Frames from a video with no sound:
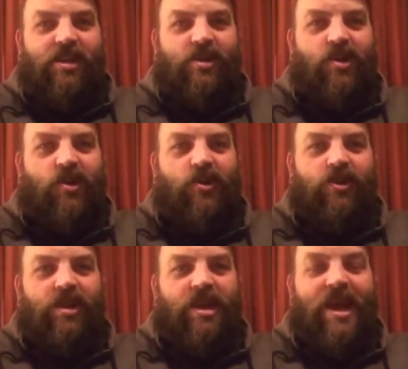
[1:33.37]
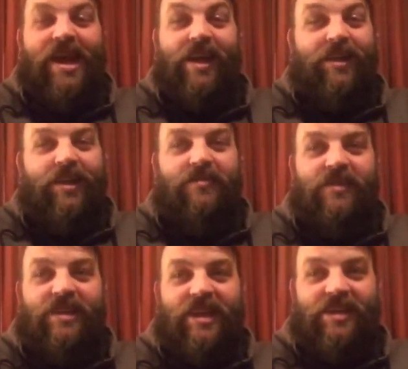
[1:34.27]
called Hell of
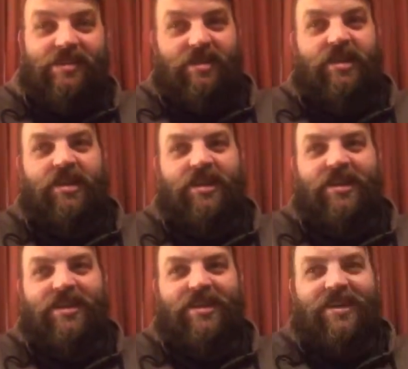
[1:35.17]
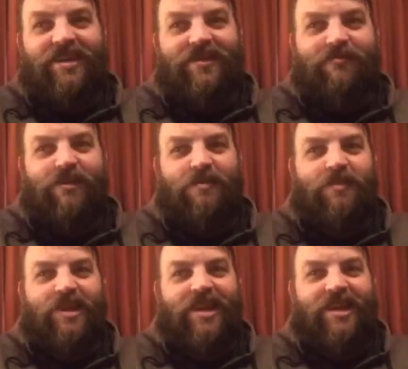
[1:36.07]
a Daisy, where I
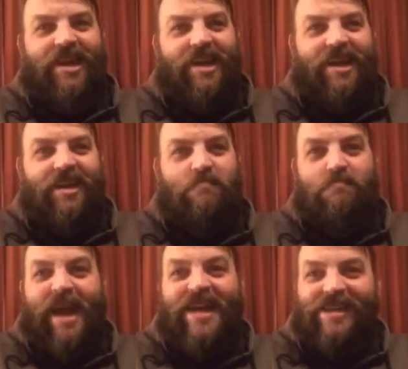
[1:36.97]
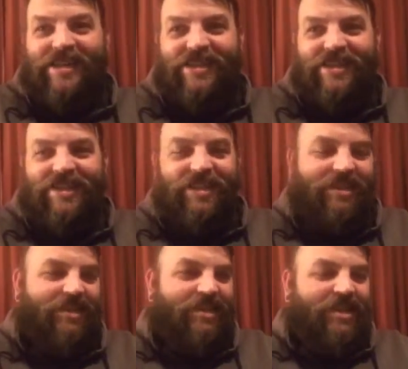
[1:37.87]
played a bandit,
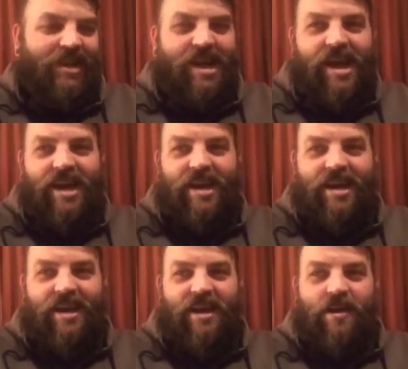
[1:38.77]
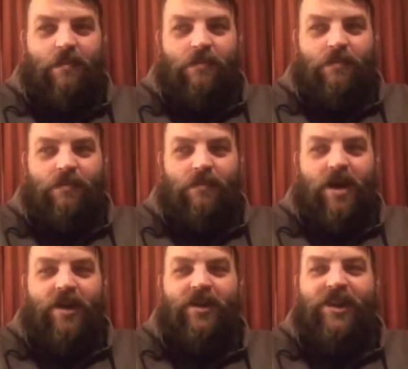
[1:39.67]
and
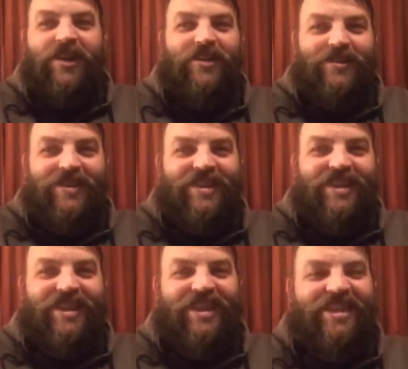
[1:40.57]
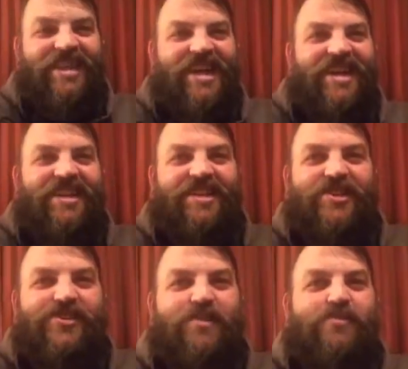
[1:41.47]
I'll include the link to that in the
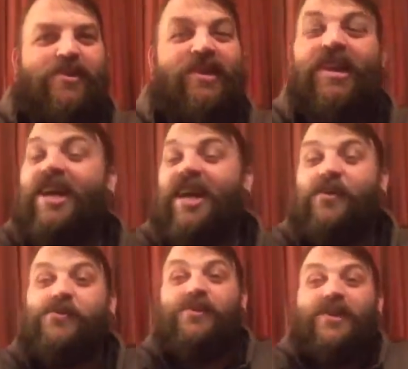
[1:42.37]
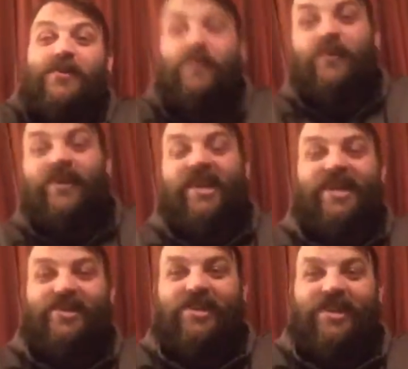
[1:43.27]
description. It was really cool. It
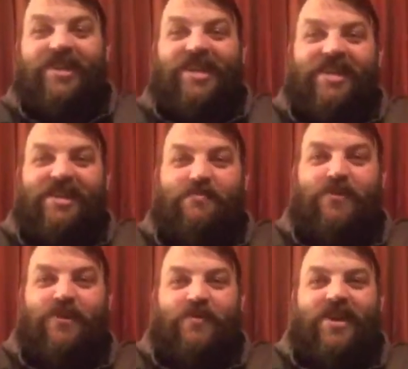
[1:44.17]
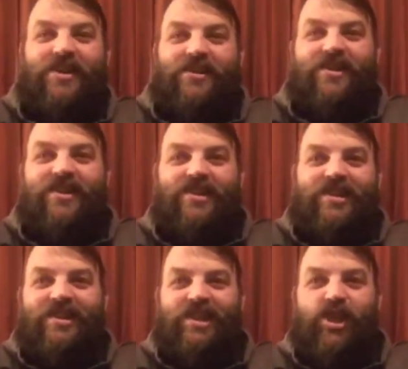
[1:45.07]
actually did pretty well
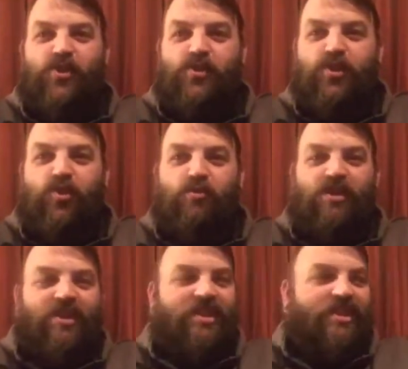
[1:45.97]
on YouTube,